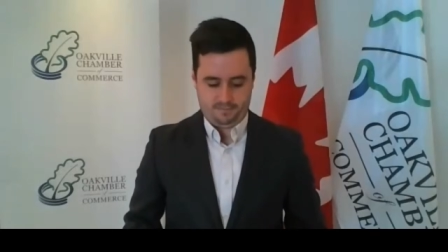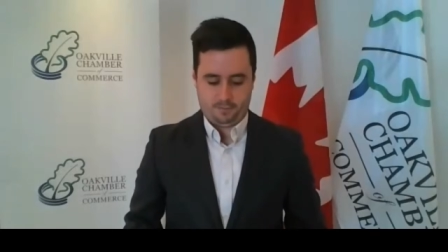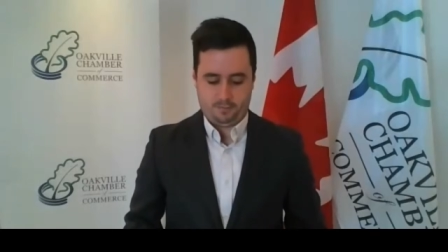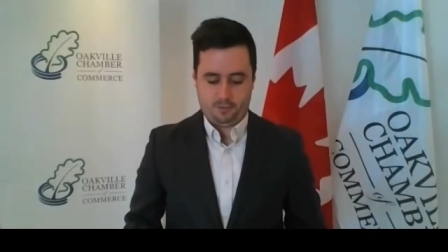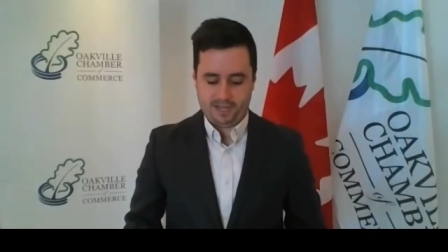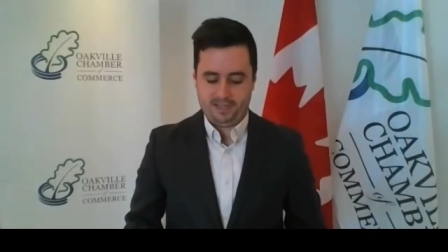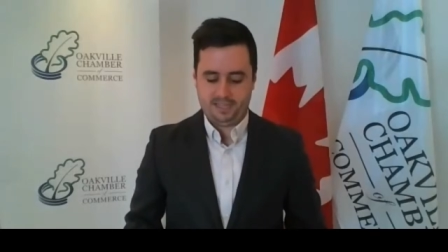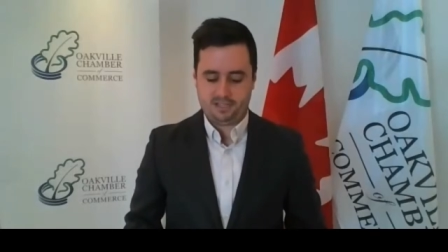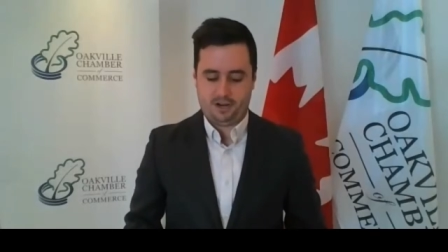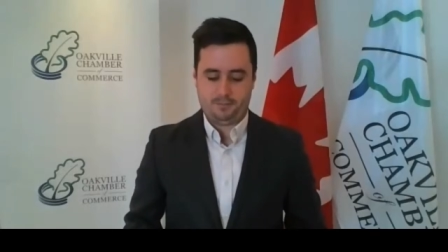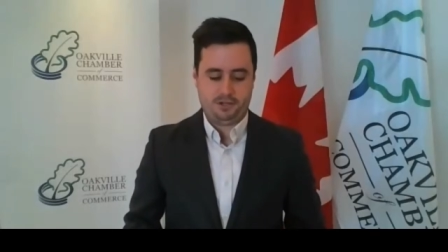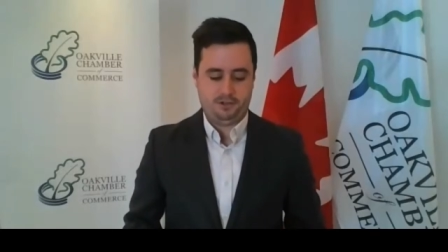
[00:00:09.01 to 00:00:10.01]
for bringing
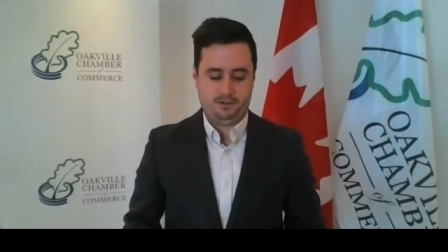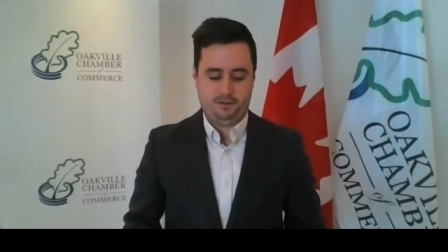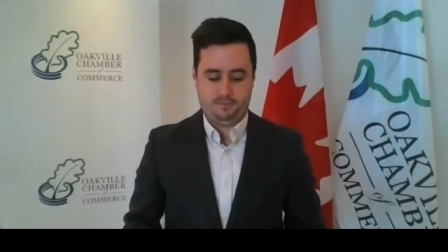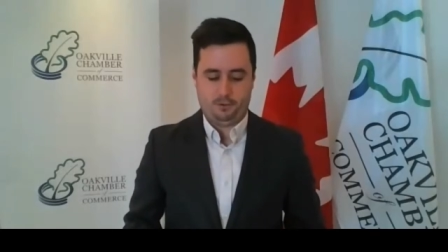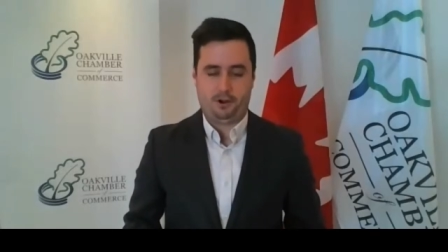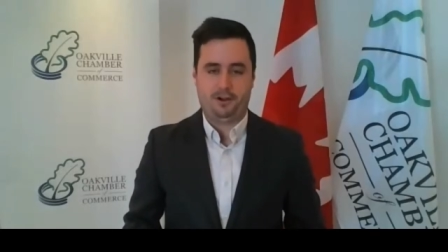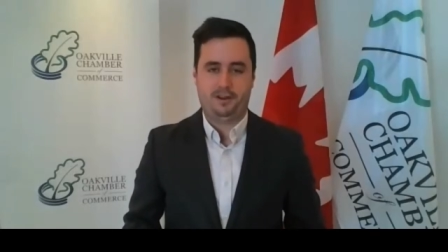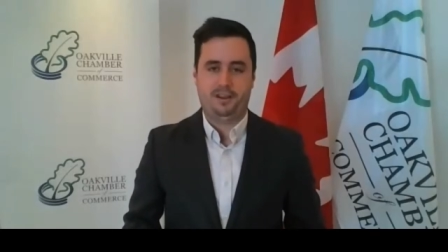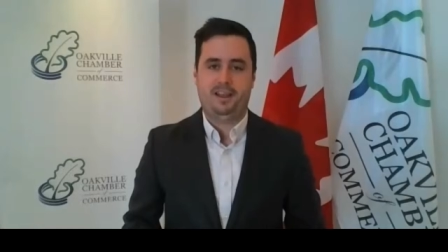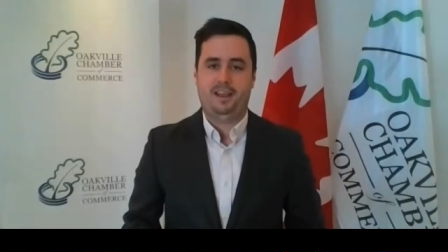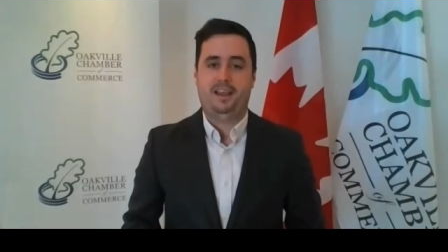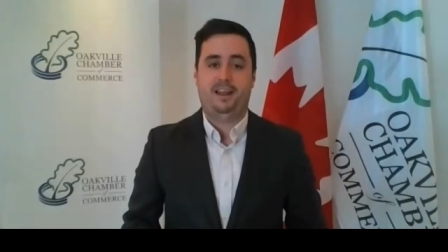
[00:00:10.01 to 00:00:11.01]
this opportunity forward,
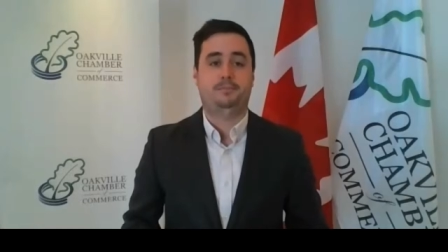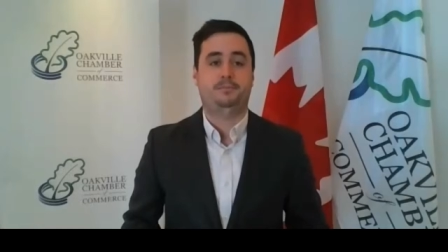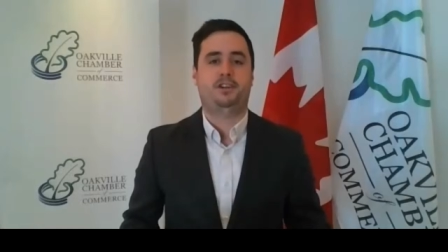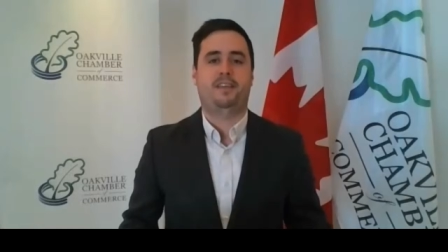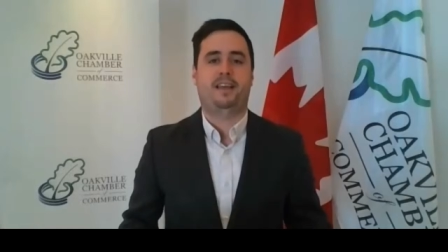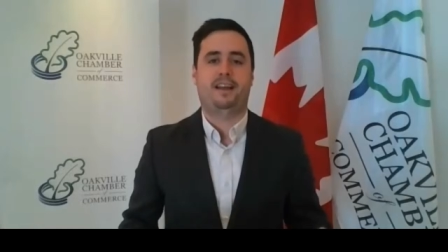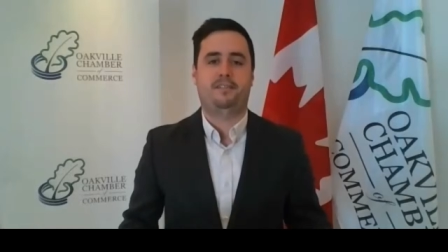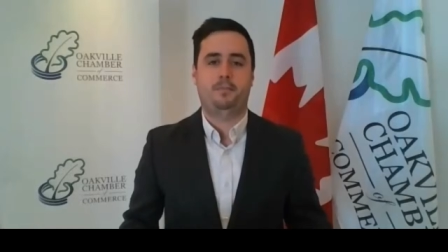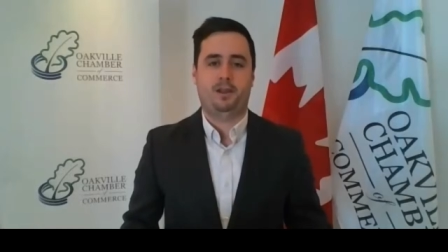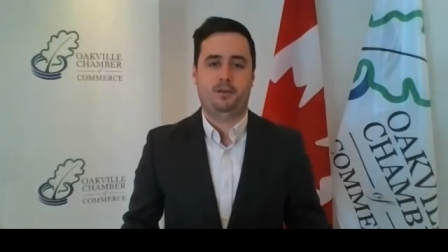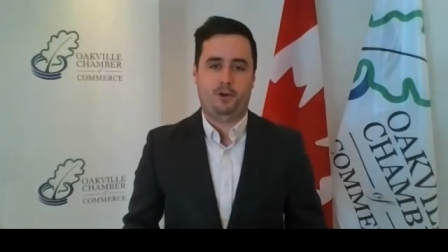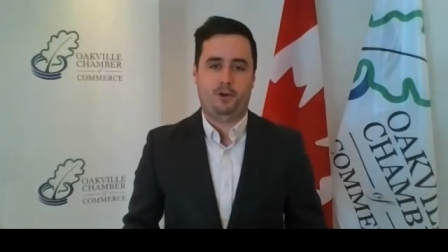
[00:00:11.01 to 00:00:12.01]
and I'm sure that
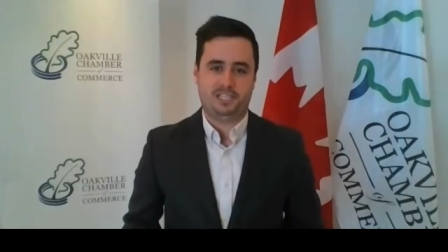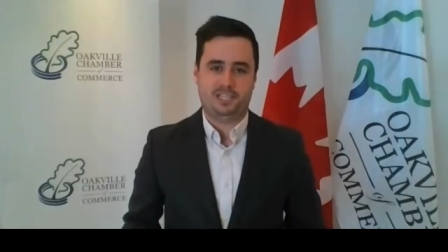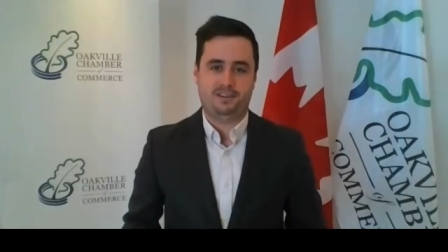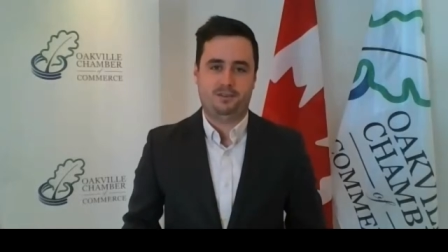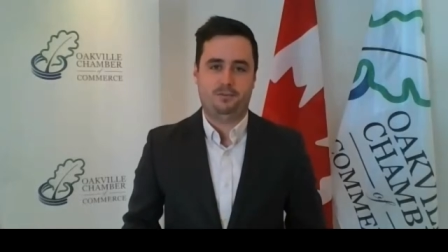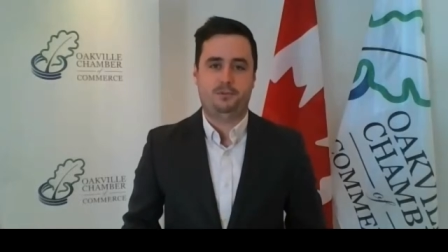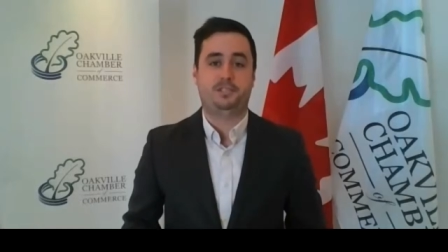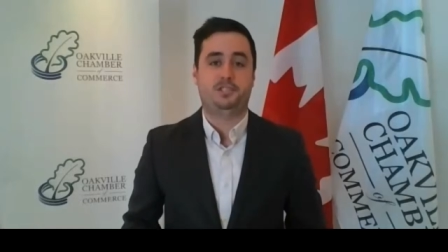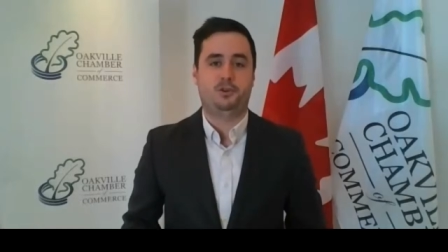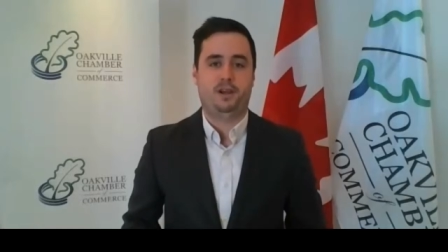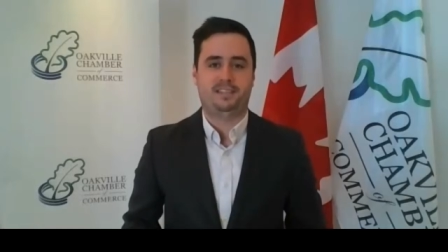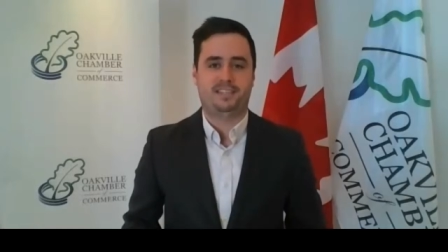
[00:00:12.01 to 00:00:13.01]
everybody watching will
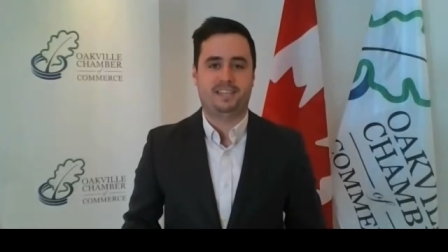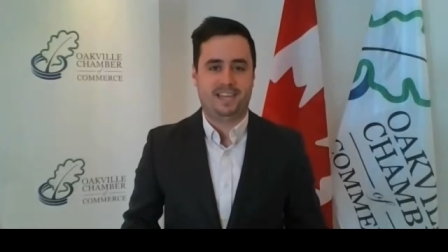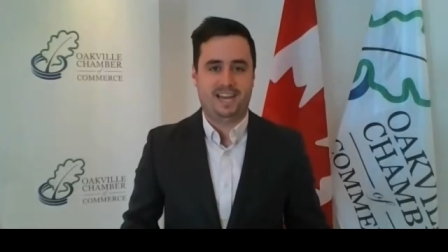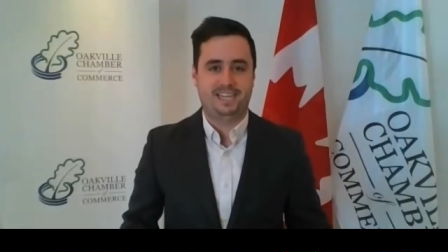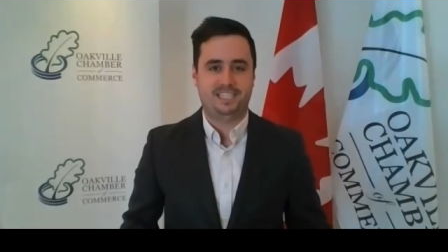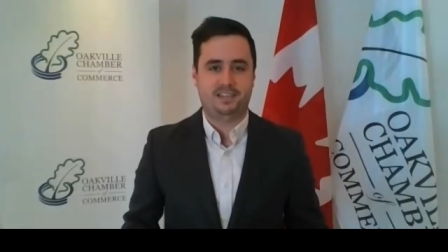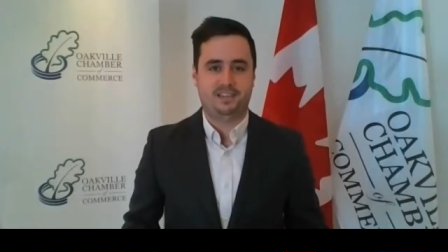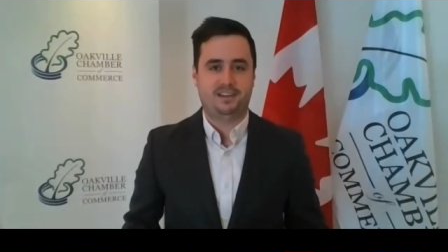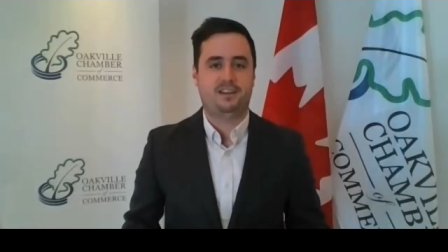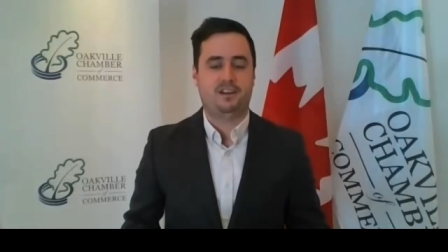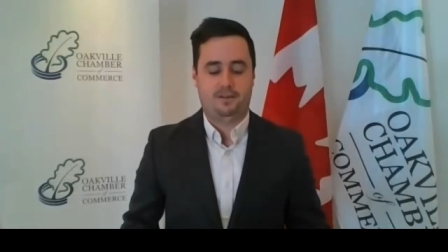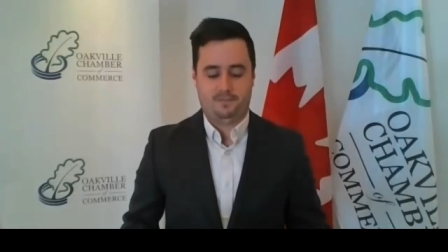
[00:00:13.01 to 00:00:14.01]
enjoy this engaging
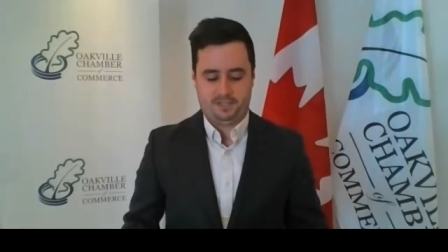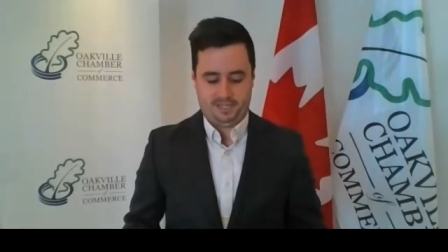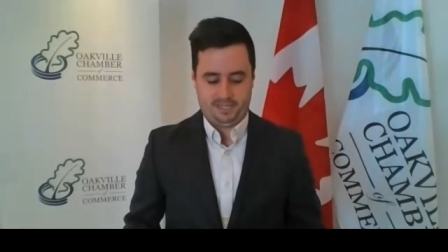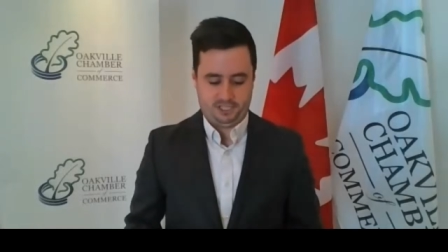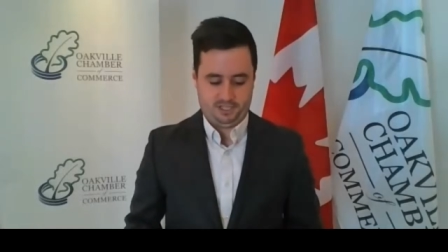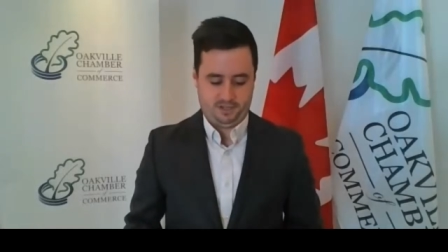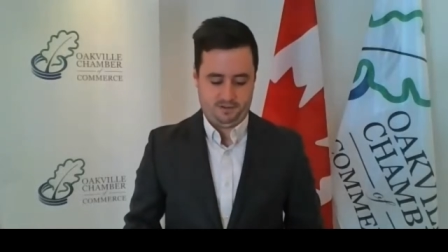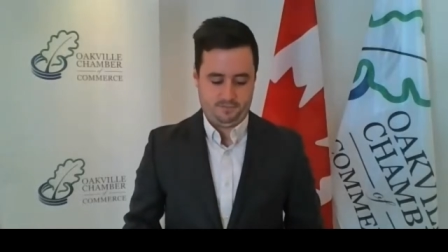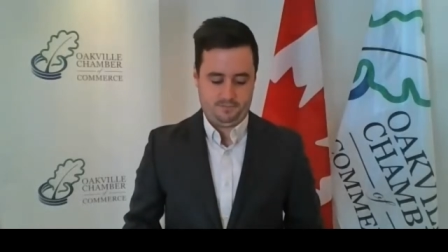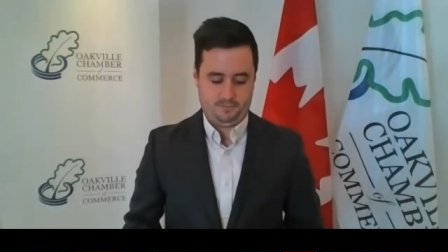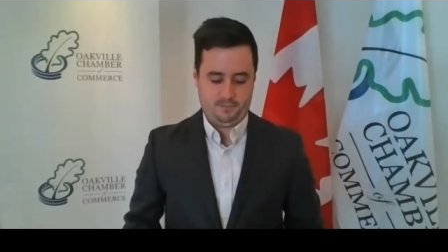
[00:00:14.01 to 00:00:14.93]
conversation.